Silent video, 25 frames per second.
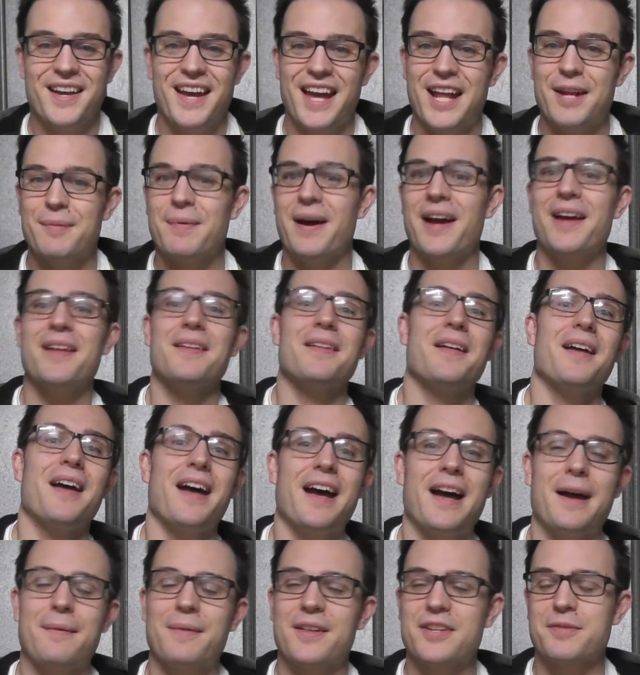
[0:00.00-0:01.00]
Anyway,
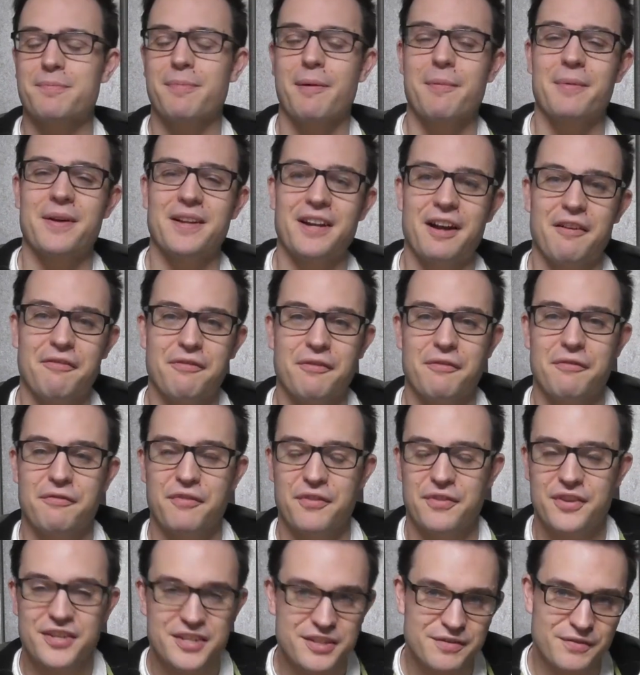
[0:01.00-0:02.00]
that's probably enough
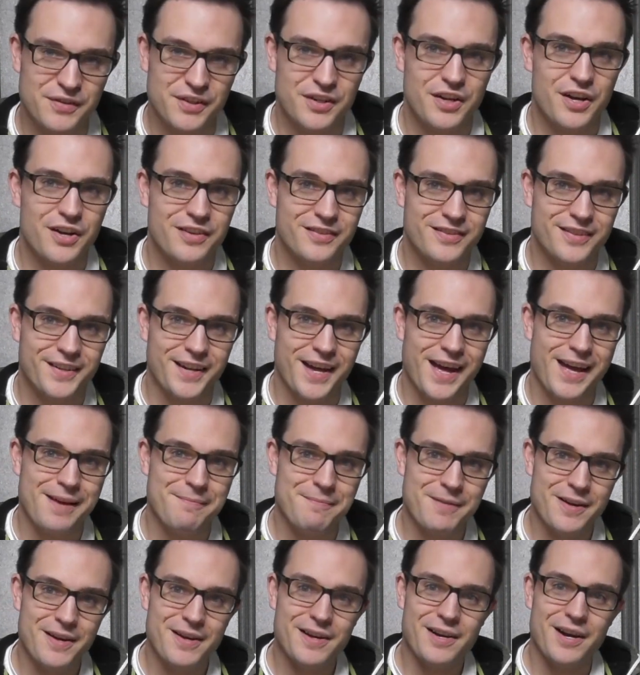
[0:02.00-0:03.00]
for this video
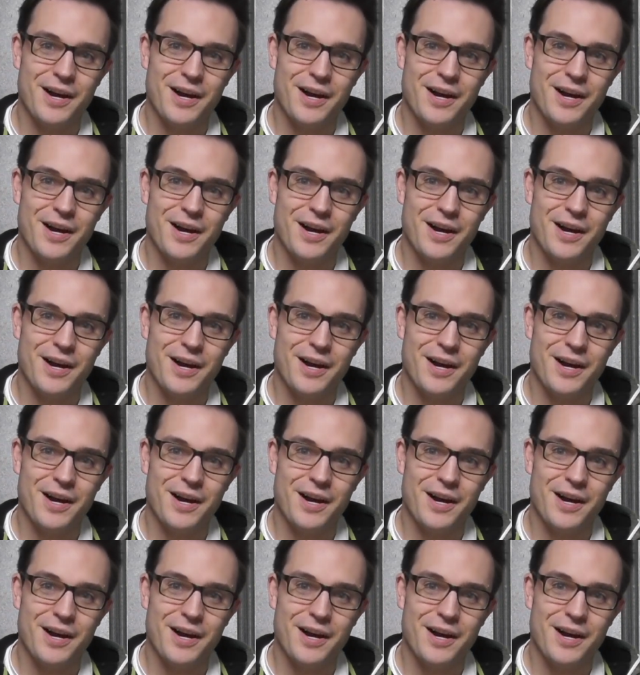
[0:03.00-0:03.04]
today.